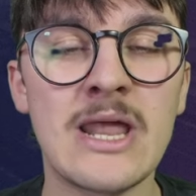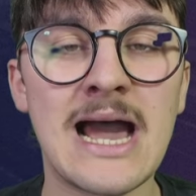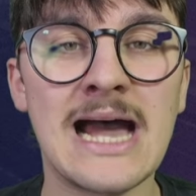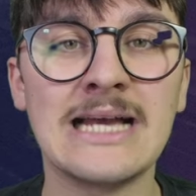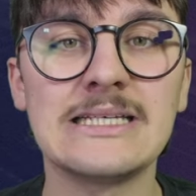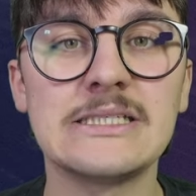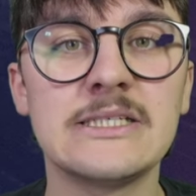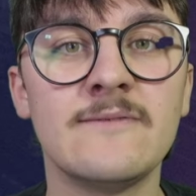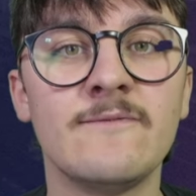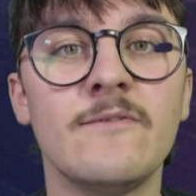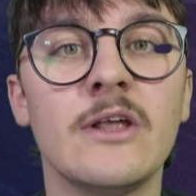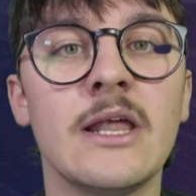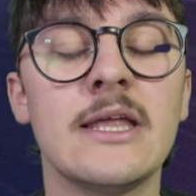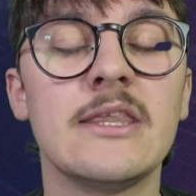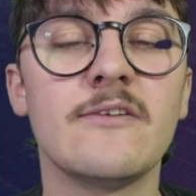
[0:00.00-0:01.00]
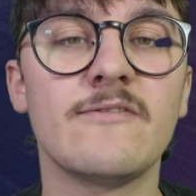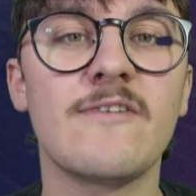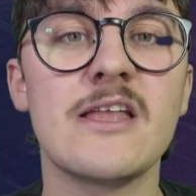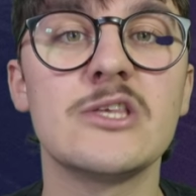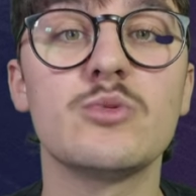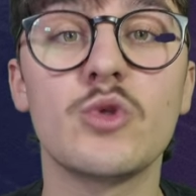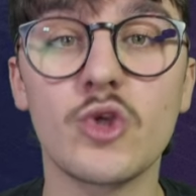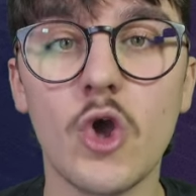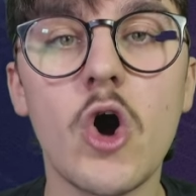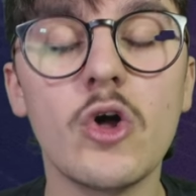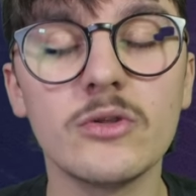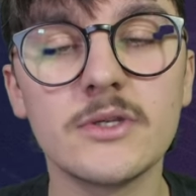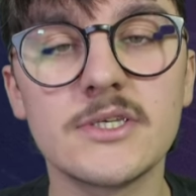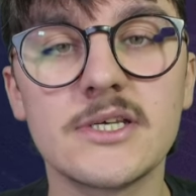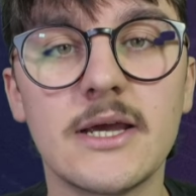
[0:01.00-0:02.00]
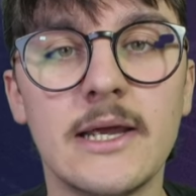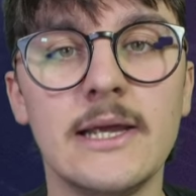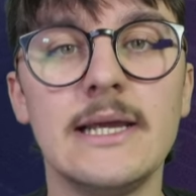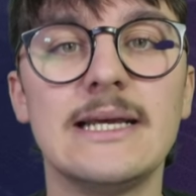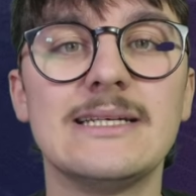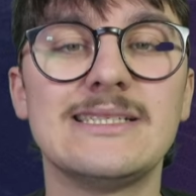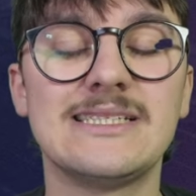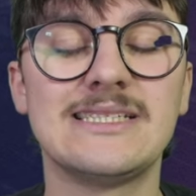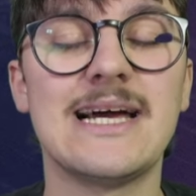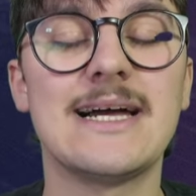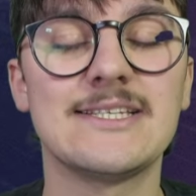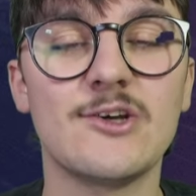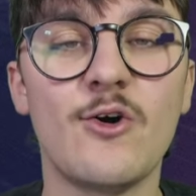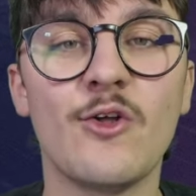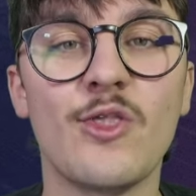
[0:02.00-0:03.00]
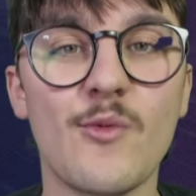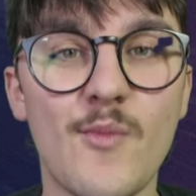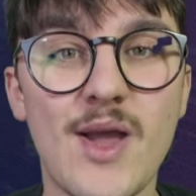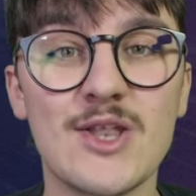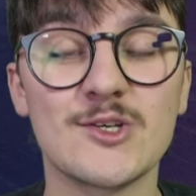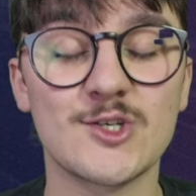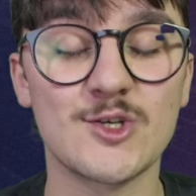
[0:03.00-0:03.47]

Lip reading: Aston Villa defence with Konsa sat on the bench.